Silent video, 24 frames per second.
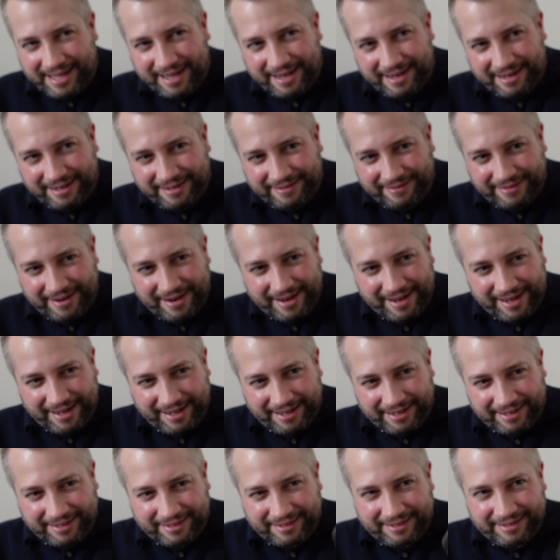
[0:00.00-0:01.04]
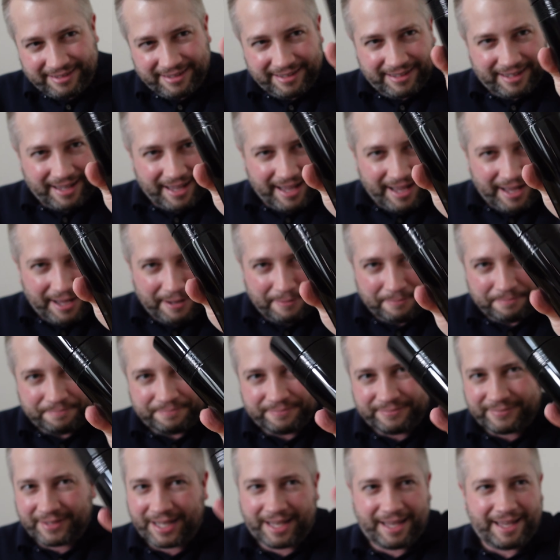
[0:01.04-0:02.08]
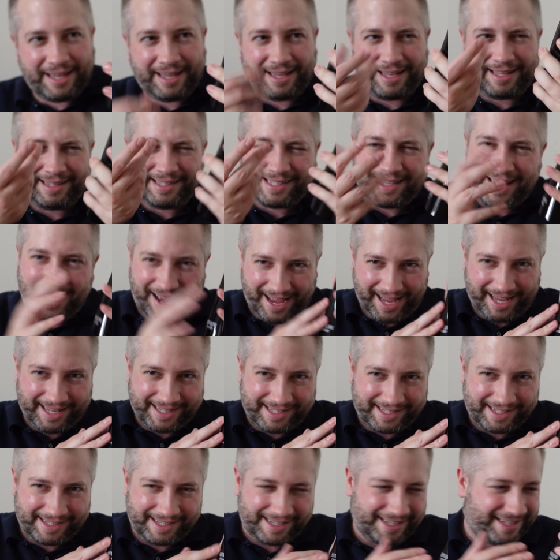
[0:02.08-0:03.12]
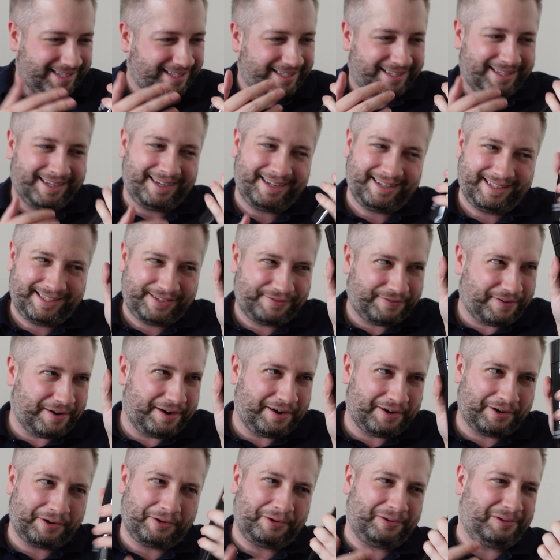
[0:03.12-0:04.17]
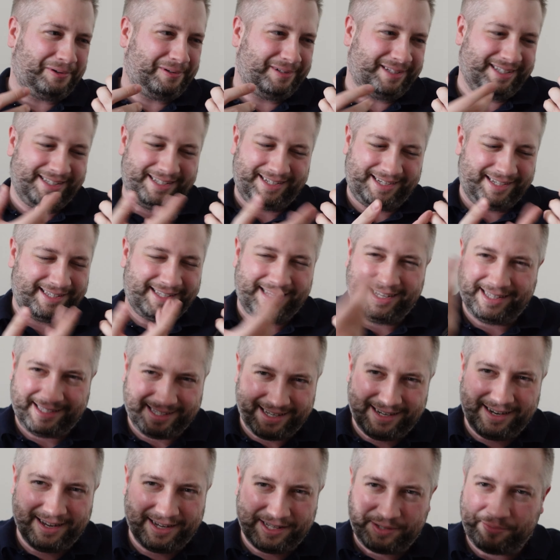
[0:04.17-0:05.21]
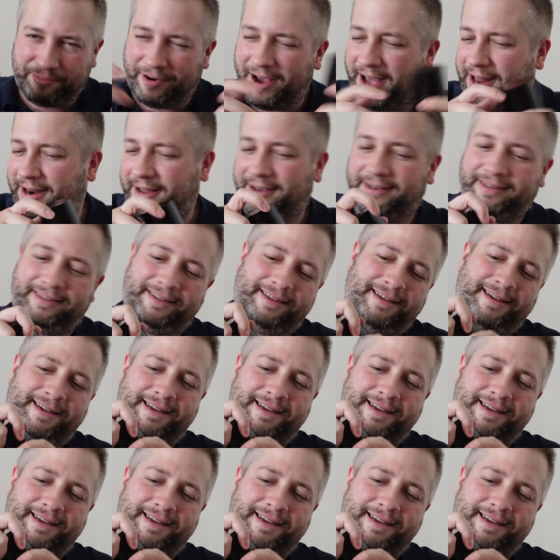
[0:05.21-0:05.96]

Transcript: there, right? Um, it's nice. It's fun to hold. It's just, it's a nice product.